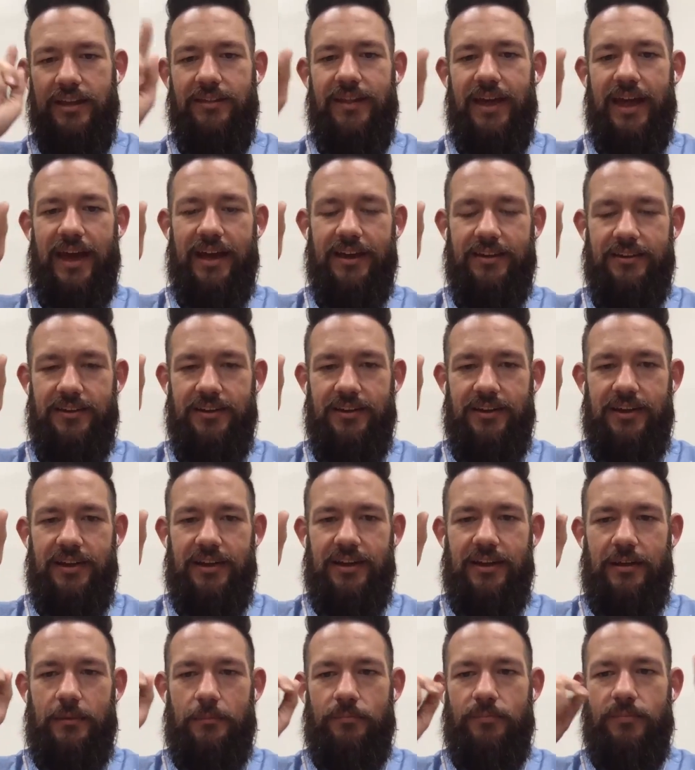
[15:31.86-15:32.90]
that,
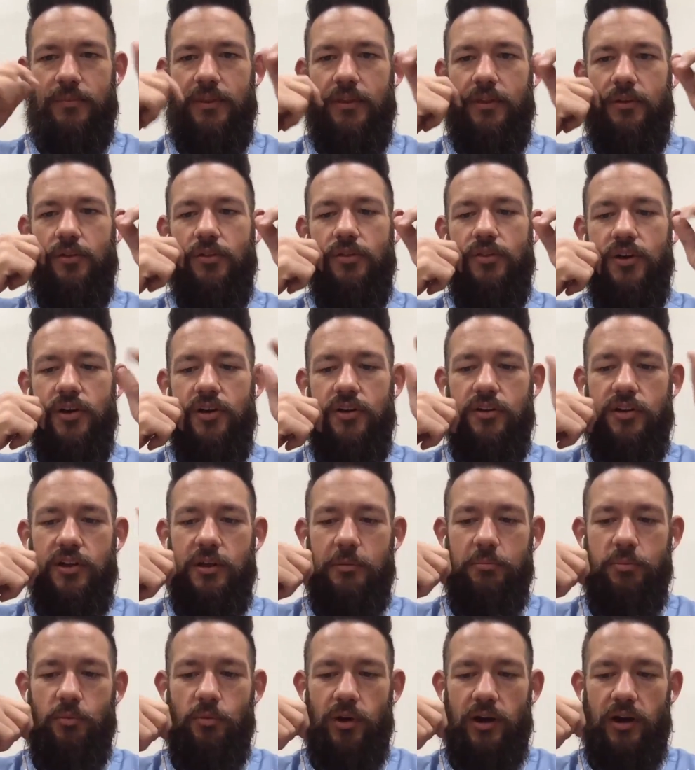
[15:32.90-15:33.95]
the
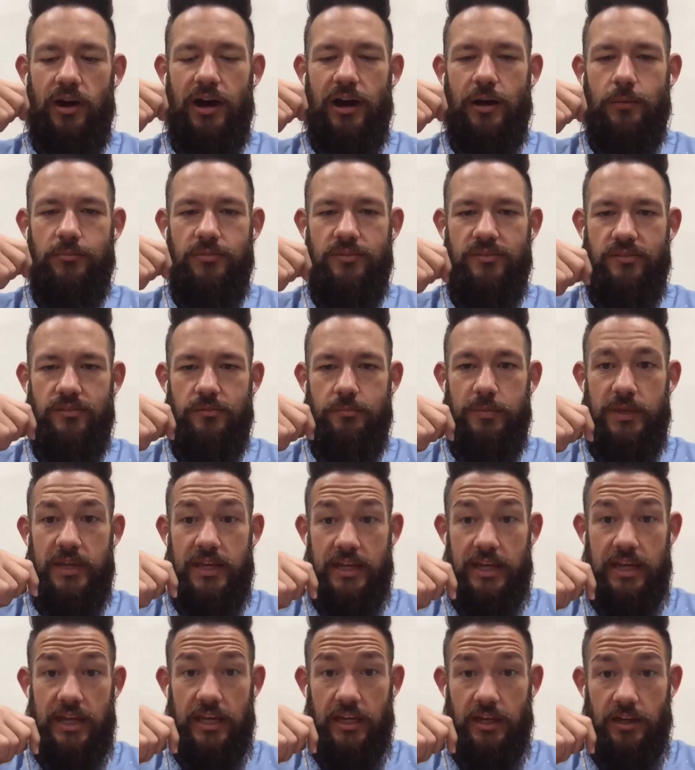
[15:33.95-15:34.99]
clip where I'm
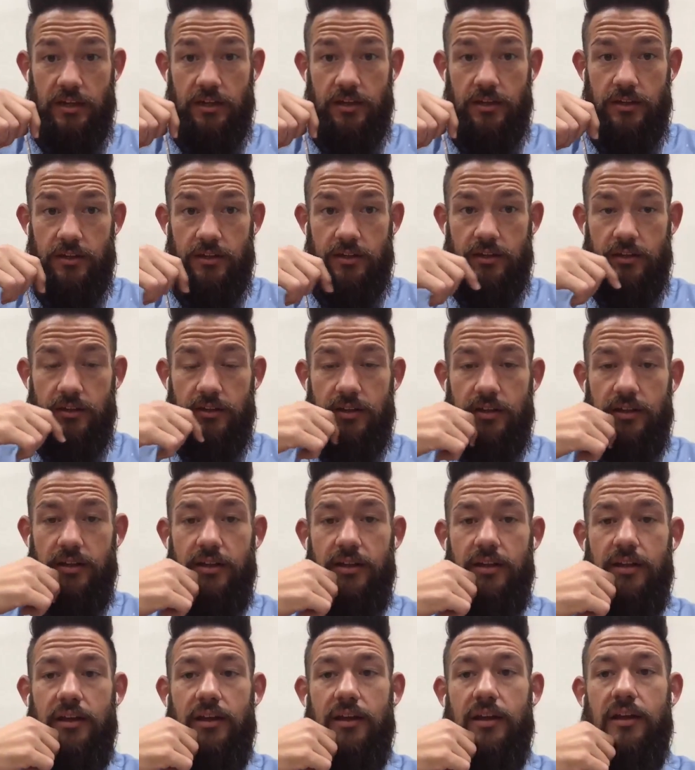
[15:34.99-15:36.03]
speaking
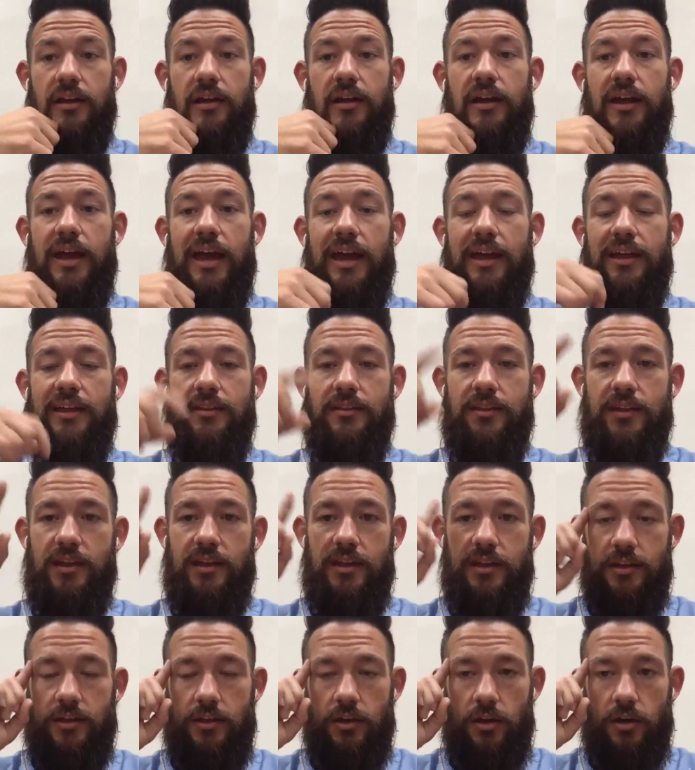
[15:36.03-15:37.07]
at
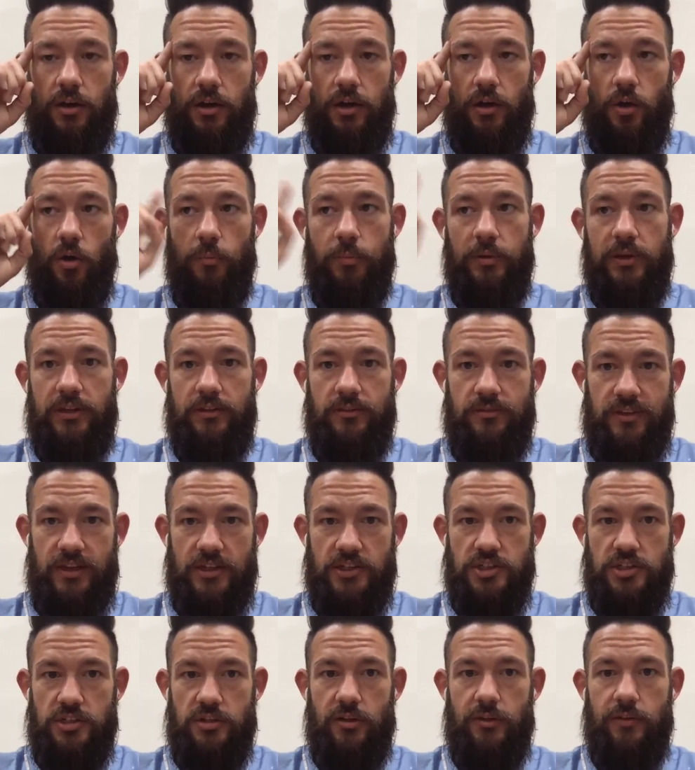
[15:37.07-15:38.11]
the opening
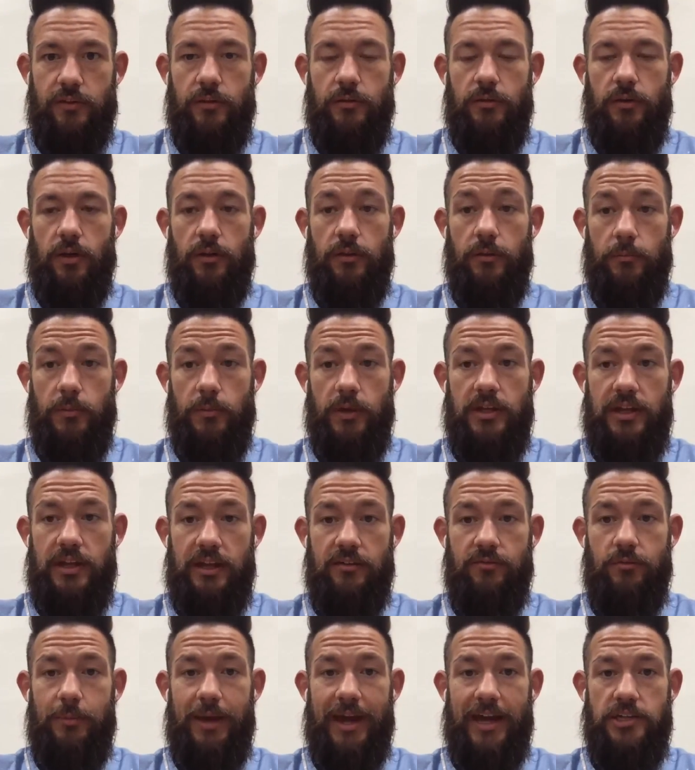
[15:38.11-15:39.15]
session on the Monday
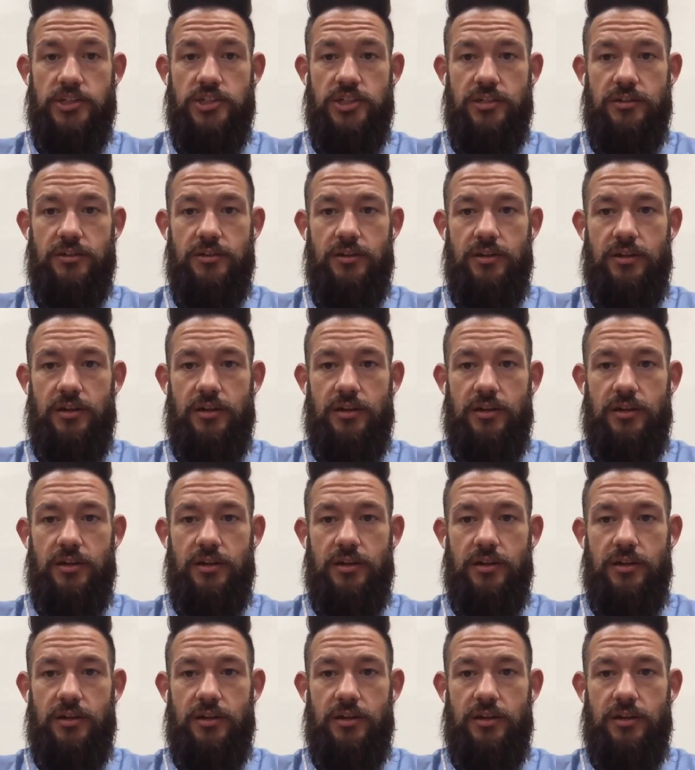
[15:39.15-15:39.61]
of Imagine,